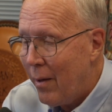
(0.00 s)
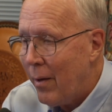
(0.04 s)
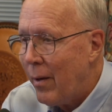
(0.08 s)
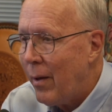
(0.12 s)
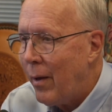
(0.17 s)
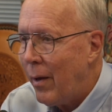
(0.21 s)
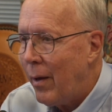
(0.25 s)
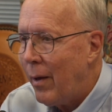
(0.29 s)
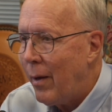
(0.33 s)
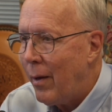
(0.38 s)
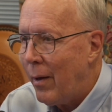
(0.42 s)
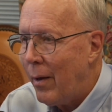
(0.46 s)

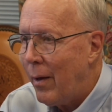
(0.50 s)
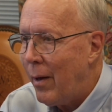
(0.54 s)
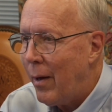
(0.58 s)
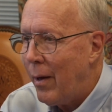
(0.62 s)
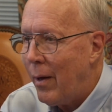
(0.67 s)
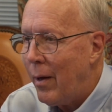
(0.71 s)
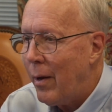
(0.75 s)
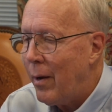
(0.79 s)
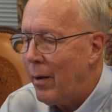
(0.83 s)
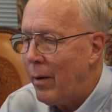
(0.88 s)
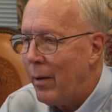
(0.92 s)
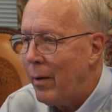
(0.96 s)

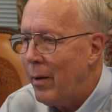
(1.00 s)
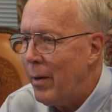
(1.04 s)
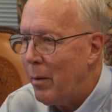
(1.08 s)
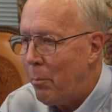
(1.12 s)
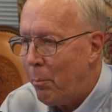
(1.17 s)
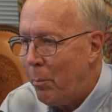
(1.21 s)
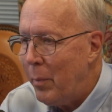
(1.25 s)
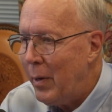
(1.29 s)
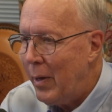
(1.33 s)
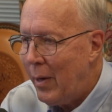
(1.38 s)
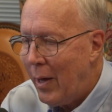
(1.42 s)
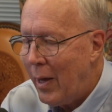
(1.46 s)
And it
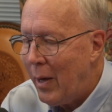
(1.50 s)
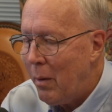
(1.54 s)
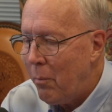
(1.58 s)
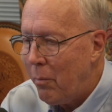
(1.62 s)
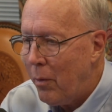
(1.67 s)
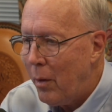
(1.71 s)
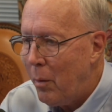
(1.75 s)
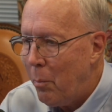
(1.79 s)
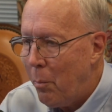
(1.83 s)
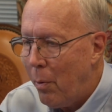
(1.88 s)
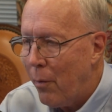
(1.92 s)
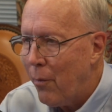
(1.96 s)
became
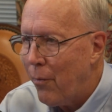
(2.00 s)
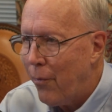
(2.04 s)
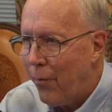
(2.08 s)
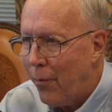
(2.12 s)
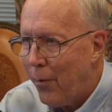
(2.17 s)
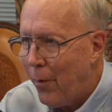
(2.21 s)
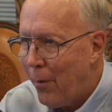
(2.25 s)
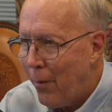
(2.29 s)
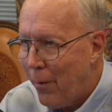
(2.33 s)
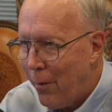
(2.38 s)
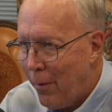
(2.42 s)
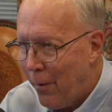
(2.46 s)
the
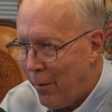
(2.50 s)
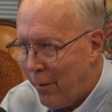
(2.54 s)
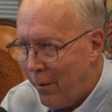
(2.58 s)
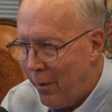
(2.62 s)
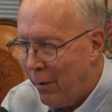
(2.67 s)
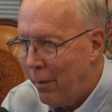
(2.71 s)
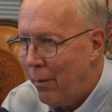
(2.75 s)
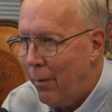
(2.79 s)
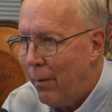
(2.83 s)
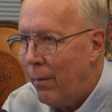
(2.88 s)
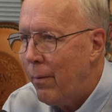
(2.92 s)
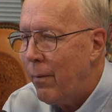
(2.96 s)
preferred
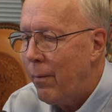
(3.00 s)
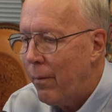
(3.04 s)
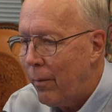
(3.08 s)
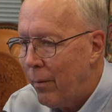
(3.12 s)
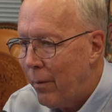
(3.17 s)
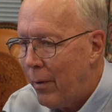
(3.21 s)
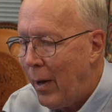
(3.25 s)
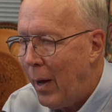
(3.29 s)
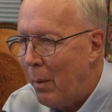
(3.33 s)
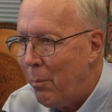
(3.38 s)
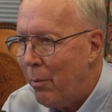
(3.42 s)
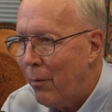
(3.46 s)

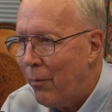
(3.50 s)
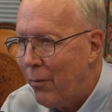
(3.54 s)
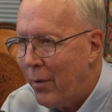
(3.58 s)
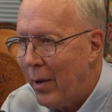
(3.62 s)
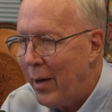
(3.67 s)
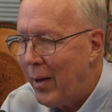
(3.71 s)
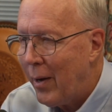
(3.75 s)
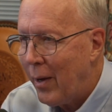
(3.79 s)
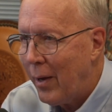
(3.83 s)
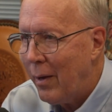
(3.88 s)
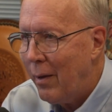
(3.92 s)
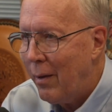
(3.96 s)
type of
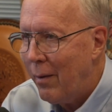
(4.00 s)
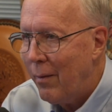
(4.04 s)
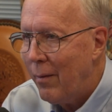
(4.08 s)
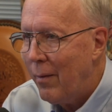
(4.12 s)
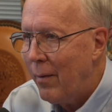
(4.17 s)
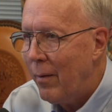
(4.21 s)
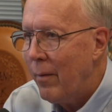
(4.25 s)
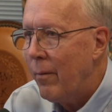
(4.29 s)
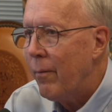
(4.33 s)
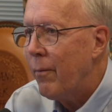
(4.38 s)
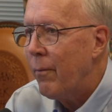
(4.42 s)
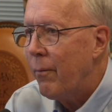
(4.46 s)
tanning.
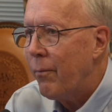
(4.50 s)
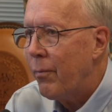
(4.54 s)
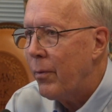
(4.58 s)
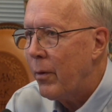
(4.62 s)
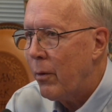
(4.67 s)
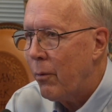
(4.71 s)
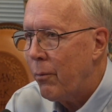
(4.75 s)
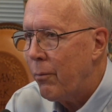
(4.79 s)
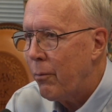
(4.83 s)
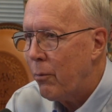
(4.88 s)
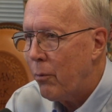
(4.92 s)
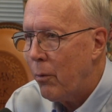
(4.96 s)

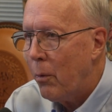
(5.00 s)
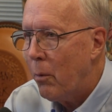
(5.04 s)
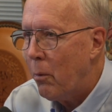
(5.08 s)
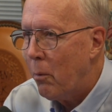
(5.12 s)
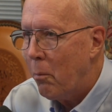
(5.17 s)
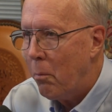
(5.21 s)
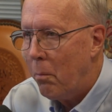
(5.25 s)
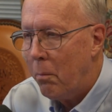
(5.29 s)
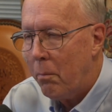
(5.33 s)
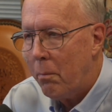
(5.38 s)
So